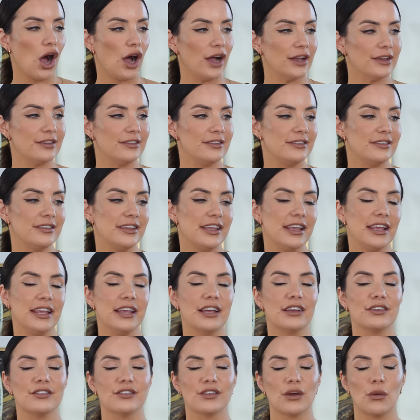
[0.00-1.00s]
I
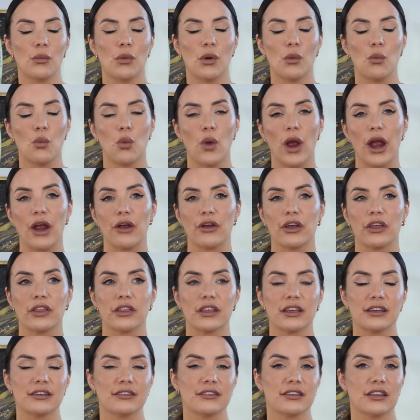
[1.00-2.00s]
see someone
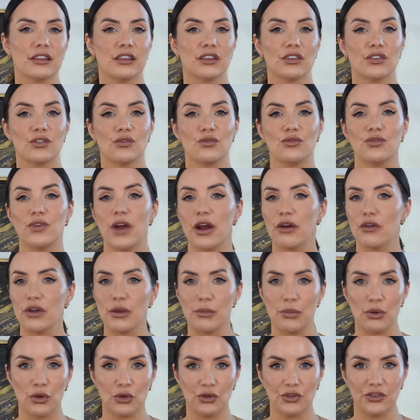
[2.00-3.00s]
wearing this that's
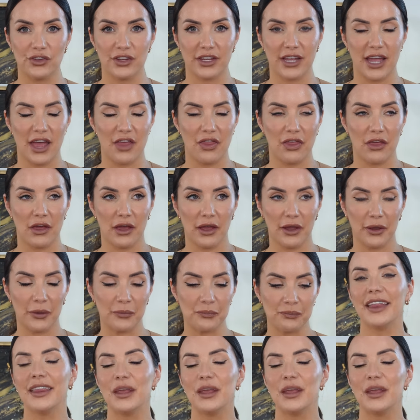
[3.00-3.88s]
very put together